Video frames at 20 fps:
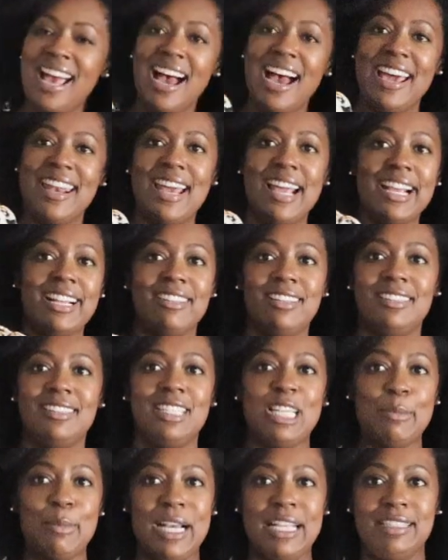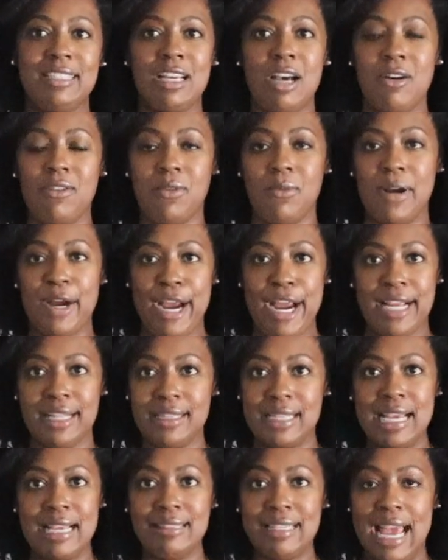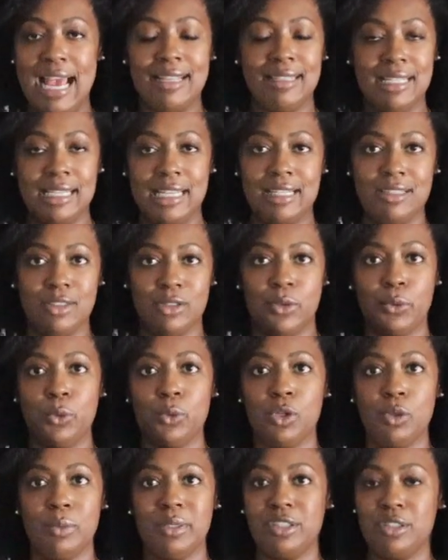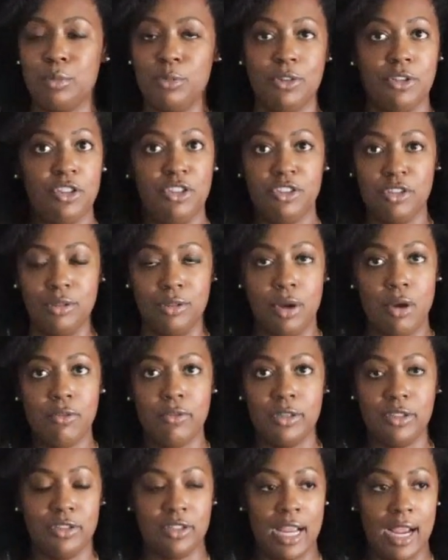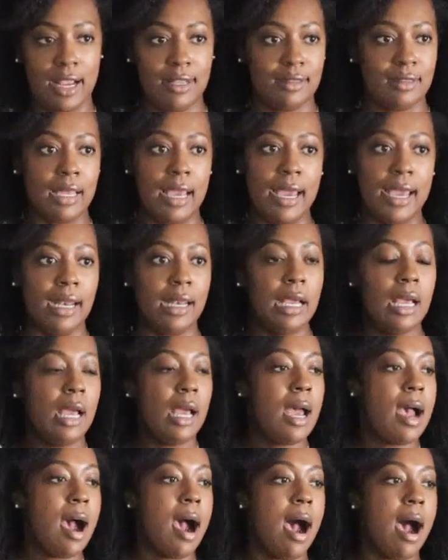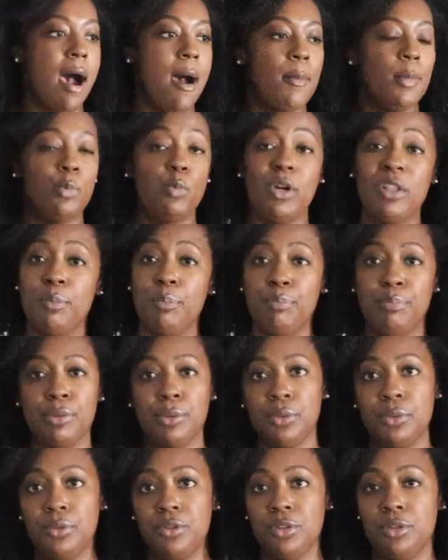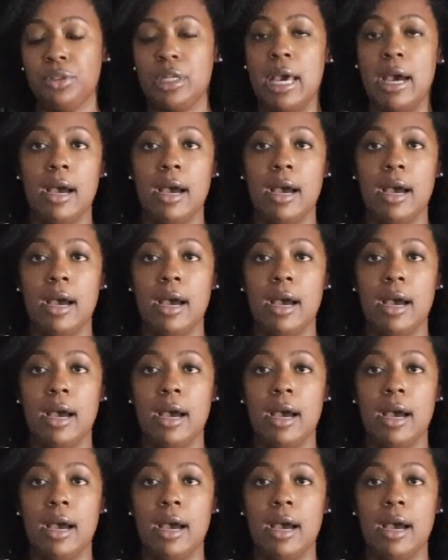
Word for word: And I can just see myself wearing this as it gets cooler with some jeans and loafers, like I said, um, with boots.